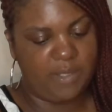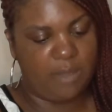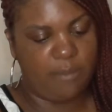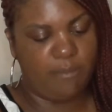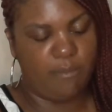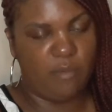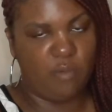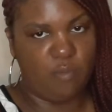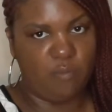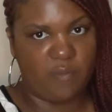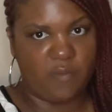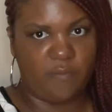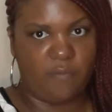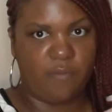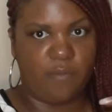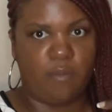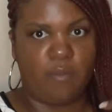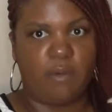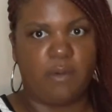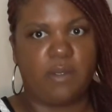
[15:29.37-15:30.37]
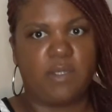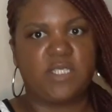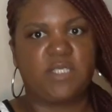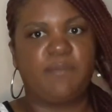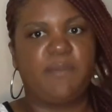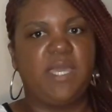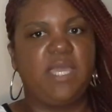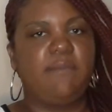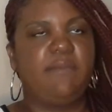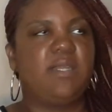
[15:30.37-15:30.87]
moving forward, because
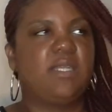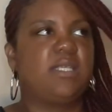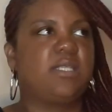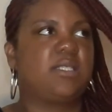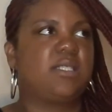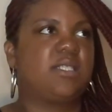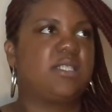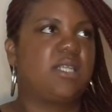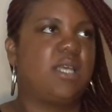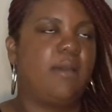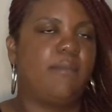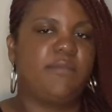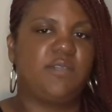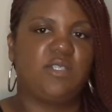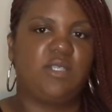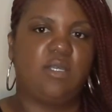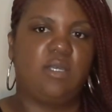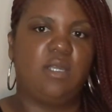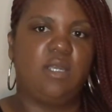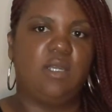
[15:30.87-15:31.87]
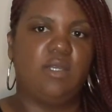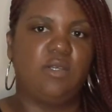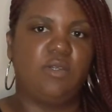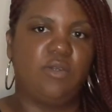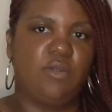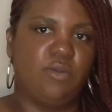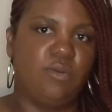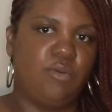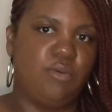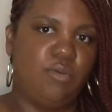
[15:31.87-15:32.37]
maybe this is something she need to
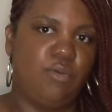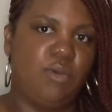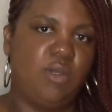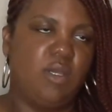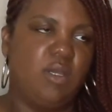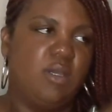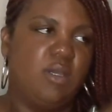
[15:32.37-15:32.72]
do